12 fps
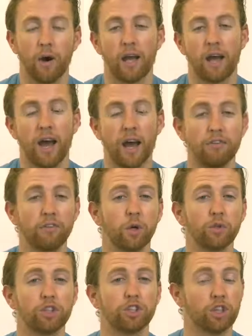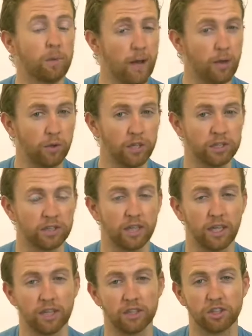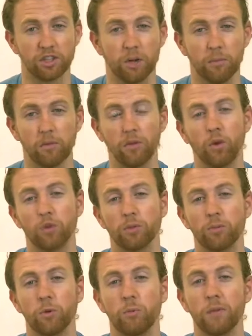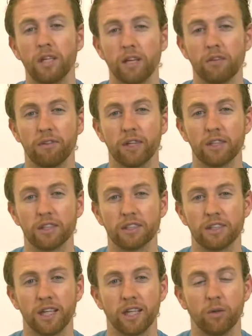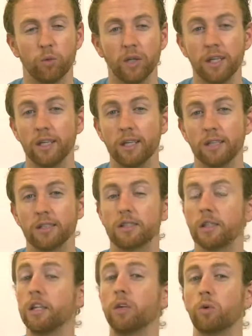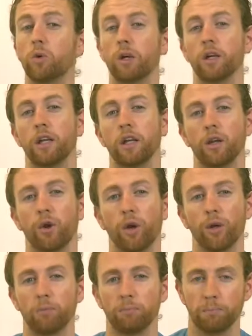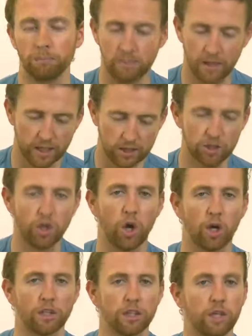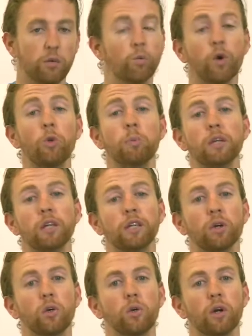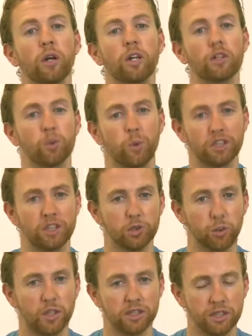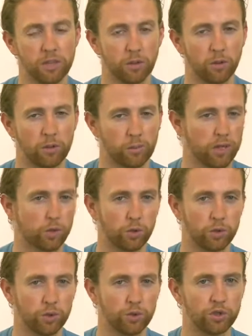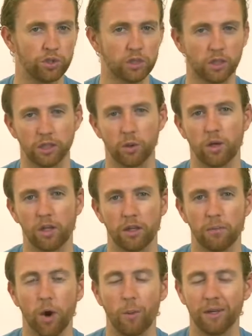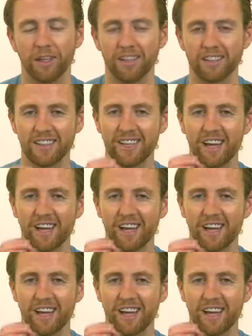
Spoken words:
I have noticed some outlets and some notable media figures saying weed is legal in Illinois. It's not. It will be legal in 2020. Only medical use is legal at the moment.